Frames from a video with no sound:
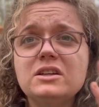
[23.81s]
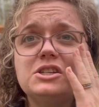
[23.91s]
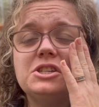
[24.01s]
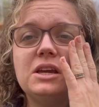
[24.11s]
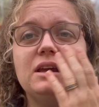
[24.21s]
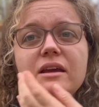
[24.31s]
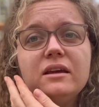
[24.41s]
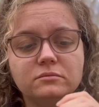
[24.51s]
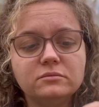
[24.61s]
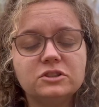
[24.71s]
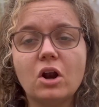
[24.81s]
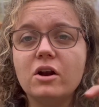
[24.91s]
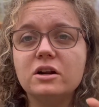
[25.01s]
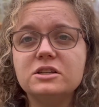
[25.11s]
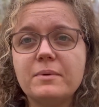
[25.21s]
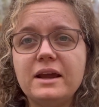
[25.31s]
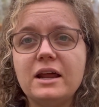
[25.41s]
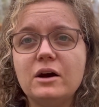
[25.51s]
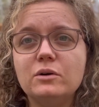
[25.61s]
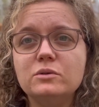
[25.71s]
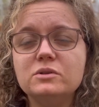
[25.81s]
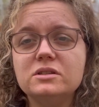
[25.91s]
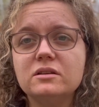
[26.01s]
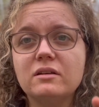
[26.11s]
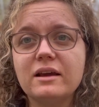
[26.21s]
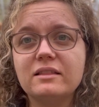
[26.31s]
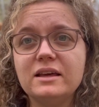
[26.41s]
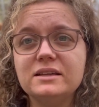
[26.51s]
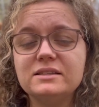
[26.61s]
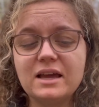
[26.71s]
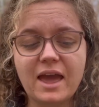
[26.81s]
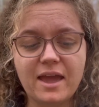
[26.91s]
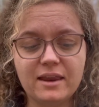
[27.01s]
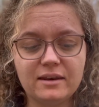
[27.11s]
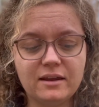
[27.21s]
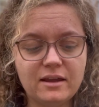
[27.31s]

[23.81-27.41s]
She started her tomatoes like this and